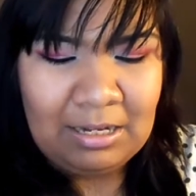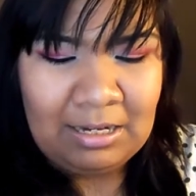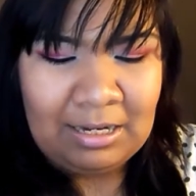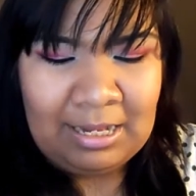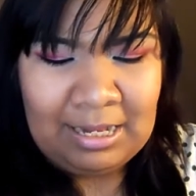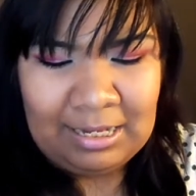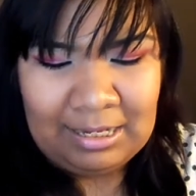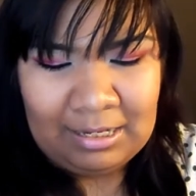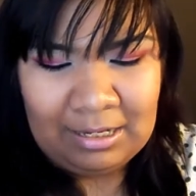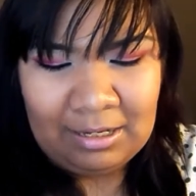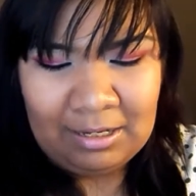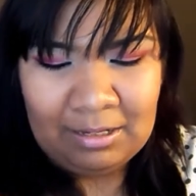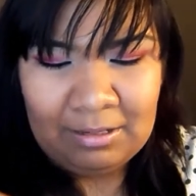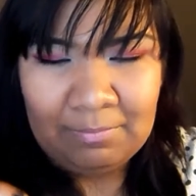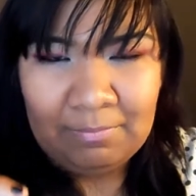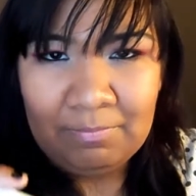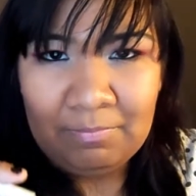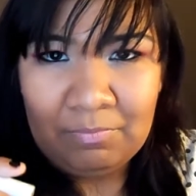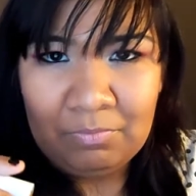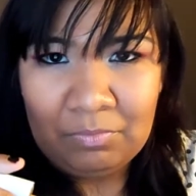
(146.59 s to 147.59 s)
Like,
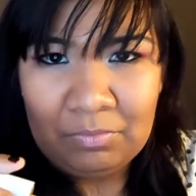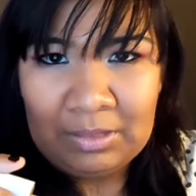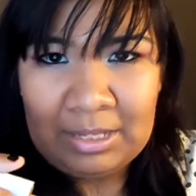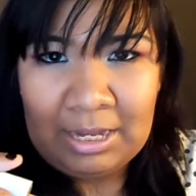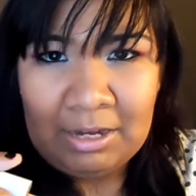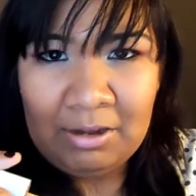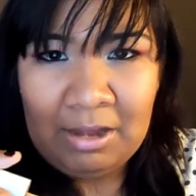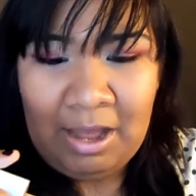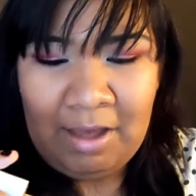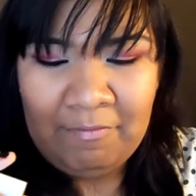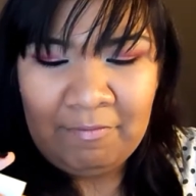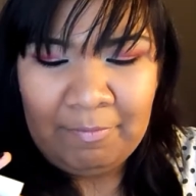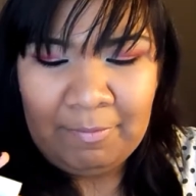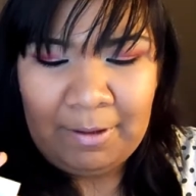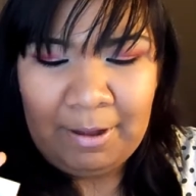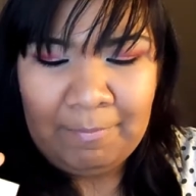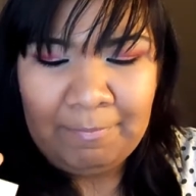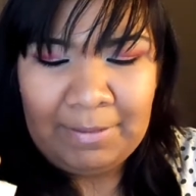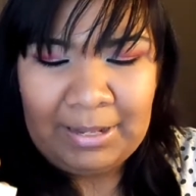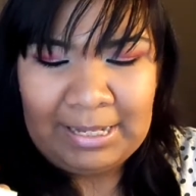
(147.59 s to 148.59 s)
they don't have a
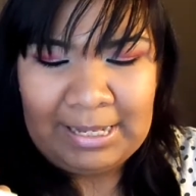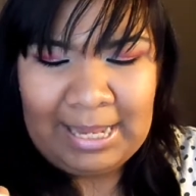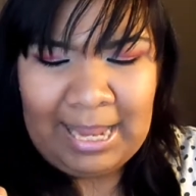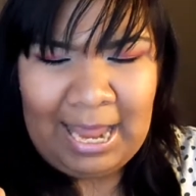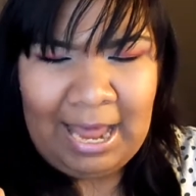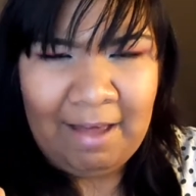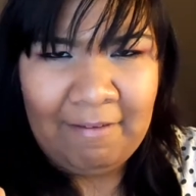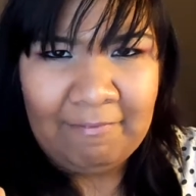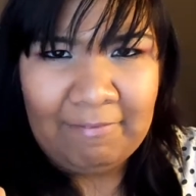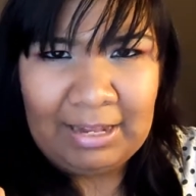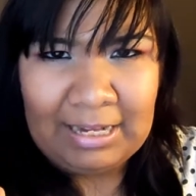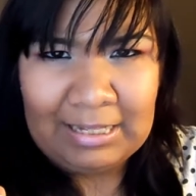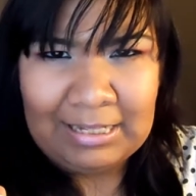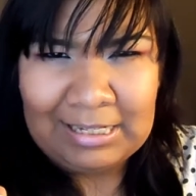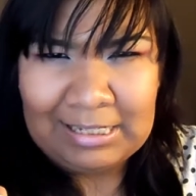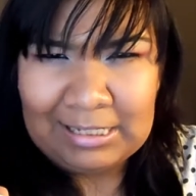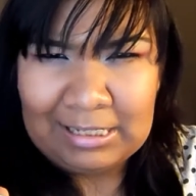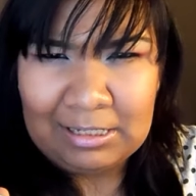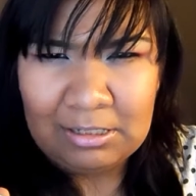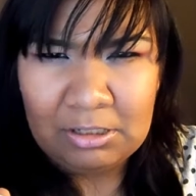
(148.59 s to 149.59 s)
pump, but they have like
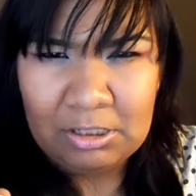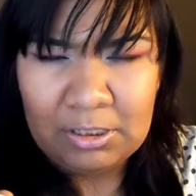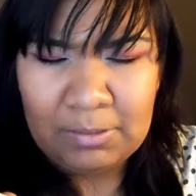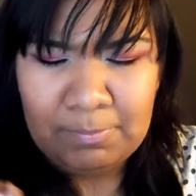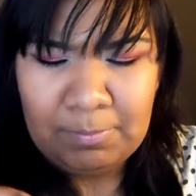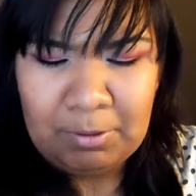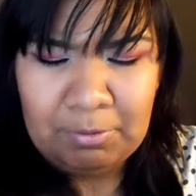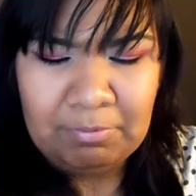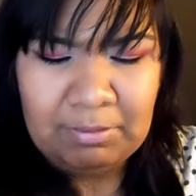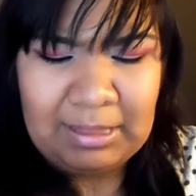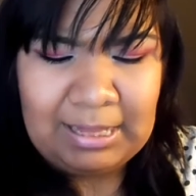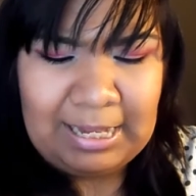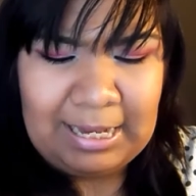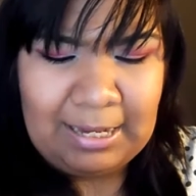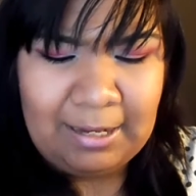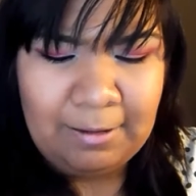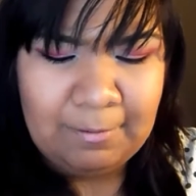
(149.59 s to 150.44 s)
this little spoon thing.